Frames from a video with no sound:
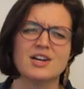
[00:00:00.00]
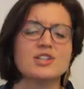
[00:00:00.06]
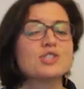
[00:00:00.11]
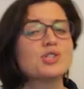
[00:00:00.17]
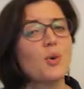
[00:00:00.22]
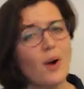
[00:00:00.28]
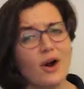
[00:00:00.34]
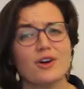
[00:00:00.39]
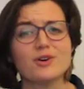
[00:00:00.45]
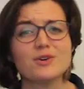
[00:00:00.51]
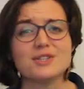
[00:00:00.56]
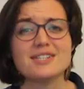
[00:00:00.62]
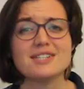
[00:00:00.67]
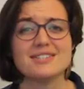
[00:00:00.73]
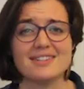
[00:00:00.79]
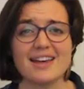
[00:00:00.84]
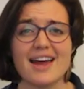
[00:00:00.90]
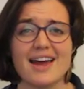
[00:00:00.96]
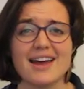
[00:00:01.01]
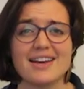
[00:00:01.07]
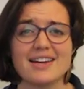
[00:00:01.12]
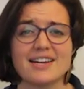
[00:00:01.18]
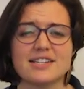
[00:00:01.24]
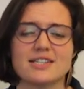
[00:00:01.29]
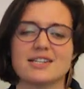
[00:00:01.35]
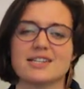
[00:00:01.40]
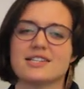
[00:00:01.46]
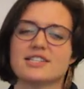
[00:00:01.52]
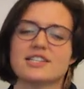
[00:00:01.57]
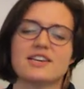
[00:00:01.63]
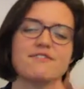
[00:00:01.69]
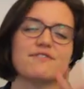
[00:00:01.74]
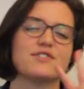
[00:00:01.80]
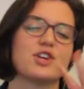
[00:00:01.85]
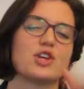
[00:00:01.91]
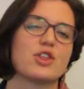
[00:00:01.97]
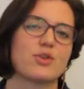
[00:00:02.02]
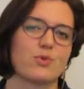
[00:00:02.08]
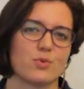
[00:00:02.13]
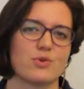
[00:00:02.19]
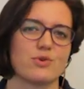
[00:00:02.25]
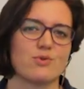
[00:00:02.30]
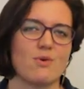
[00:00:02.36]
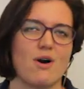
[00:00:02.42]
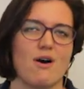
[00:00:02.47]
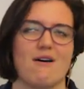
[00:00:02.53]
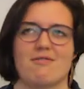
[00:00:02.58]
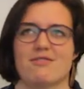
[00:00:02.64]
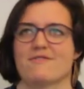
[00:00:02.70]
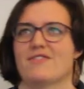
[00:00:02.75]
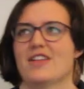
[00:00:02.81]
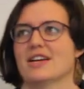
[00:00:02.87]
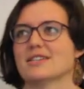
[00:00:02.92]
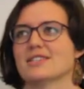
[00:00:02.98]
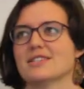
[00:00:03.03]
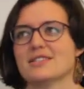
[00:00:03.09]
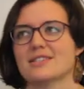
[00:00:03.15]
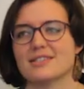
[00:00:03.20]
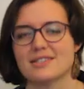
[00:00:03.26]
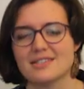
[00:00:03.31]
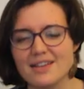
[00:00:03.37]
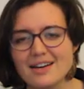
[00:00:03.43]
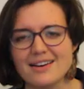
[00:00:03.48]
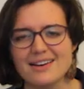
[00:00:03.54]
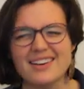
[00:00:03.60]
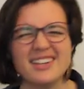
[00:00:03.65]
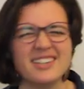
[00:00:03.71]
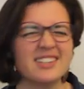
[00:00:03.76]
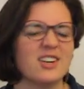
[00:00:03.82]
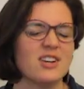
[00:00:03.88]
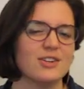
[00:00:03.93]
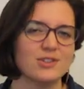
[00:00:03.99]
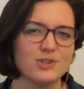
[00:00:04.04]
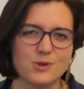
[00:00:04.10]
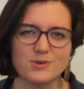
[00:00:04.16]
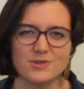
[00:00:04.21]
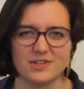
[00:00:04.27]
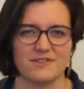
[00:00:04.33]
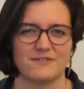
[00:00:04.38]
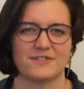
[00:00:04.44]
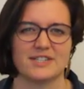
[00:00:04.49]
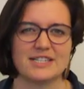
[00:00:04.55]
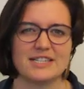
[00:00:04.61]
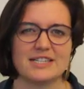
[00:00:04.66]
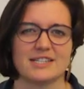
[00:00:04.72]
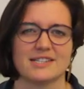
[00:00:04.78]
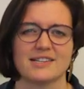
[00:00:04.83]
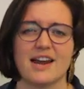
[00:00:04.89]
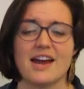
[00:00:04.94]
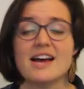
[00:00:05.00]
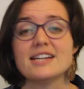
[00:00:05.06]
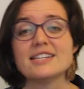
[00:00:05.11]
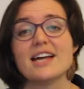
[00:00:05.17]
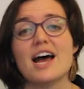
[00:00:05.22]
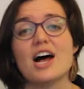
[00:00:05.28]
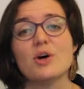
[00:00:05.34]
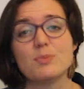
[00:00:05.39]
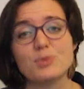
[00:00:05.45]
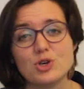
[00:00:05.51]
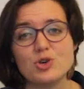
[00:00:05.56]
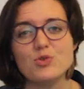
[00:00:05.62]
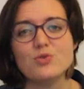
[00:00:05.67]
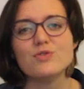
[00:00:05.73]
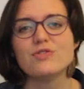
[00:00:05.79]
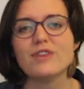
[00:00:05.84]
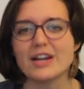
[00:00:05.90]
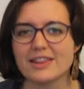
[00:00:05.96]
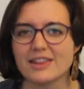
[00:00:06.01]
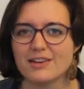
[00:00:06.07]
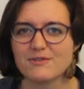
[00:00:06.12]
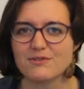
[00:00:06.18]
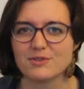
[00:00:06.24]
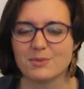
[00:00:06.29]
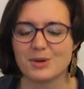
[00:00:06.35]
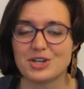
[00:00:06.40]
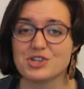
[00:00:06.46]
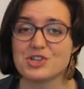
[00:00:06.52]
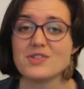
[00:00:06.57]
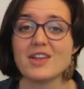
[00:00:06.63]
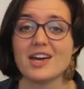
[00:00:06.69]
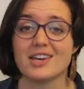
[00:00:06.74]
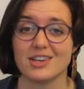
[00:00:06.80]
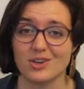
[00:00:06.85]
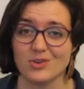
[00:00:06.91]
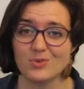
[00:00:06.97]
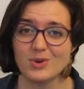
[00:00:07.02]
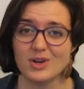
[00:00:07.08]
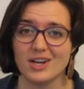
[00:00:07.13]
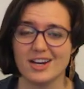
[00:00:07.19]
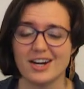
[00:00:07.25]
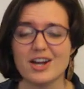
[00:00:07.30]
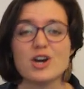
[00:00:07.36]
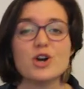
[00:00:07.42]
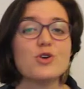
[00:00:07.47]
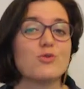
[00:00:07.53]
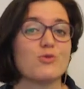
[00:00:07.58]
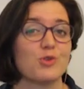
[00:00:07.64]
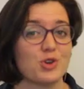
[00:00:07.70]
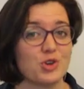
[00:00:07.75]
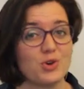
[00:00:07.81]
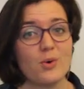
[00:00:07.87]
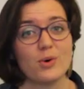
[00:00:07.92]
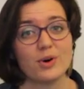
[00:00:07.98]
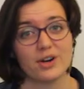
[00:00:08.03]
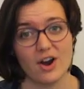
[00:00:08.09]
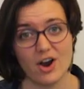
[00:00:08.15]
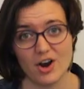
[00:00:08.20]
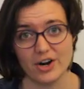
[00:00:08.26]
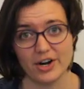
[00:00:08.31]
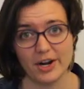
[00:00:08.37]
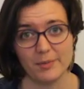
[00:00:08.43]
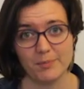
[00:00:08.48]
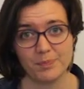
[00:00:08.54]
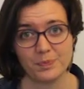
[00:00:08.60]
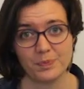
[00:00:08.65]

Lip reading: So our goal today is to sift through all of that design and all those differences to help you find the information that you need for your garden.